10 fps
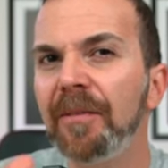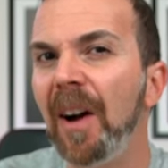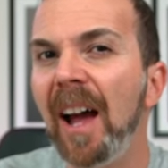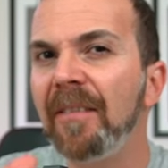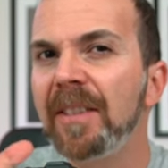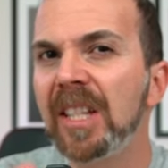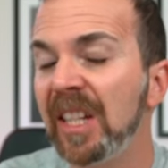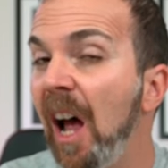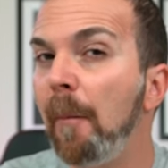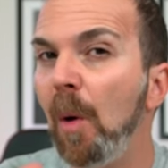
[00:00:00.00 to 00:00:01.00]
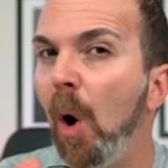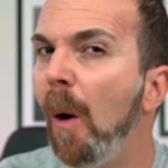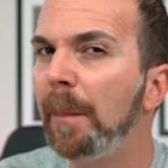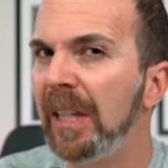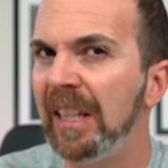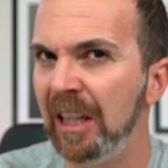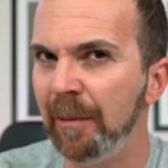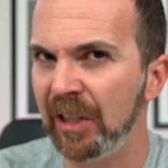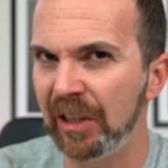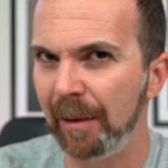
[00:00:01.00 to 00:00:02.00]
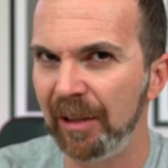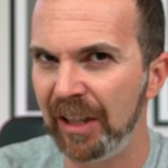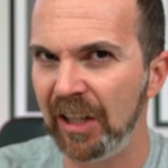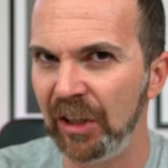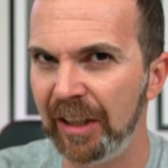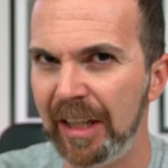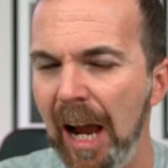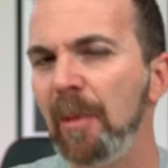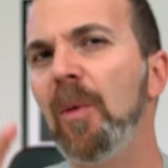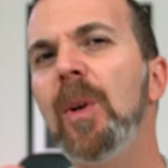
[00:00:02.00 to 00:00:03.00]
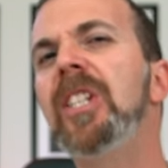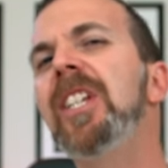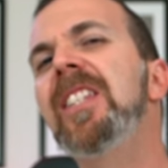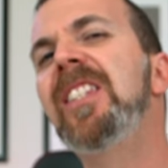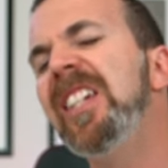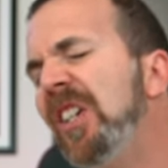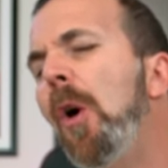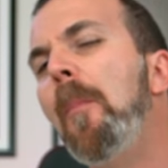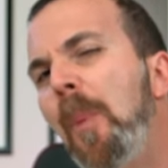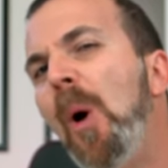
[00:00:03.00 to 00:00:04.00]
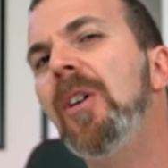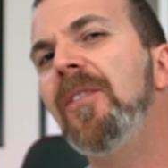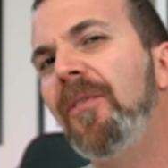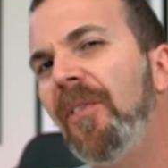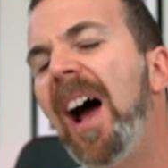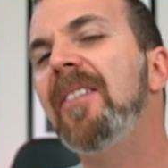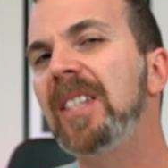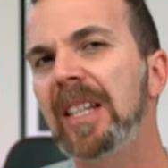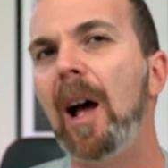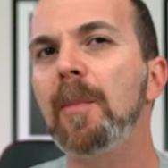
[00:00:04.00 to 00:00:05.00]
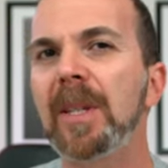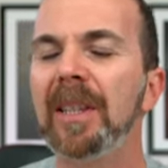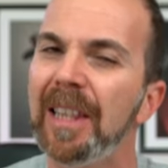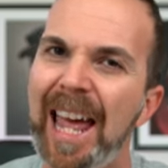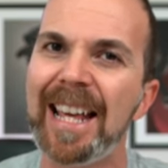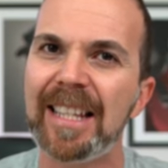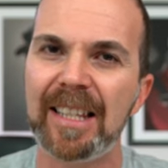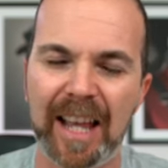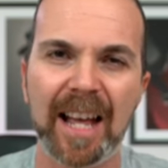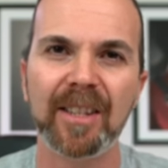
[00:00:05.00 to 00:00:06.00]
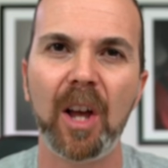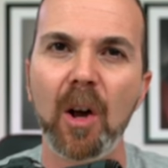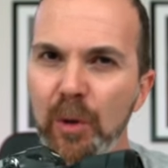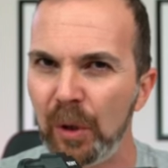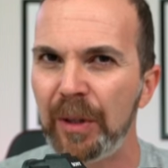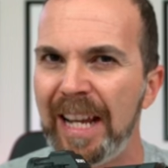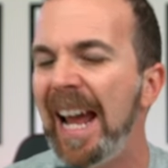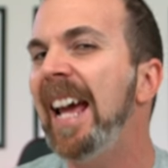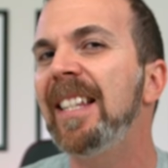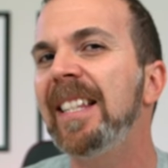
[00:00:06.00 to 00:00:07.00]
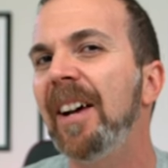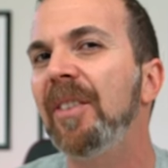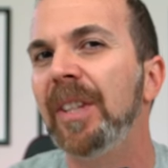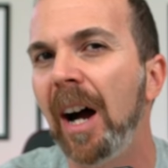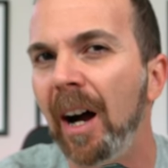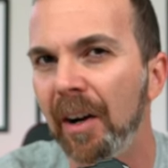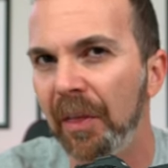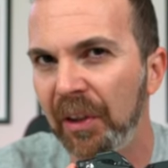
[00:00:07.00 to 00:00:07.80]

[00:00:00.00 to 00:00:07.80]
5-stop optic image stabilization in the camera, which is 0.5 stops less than Sony a7R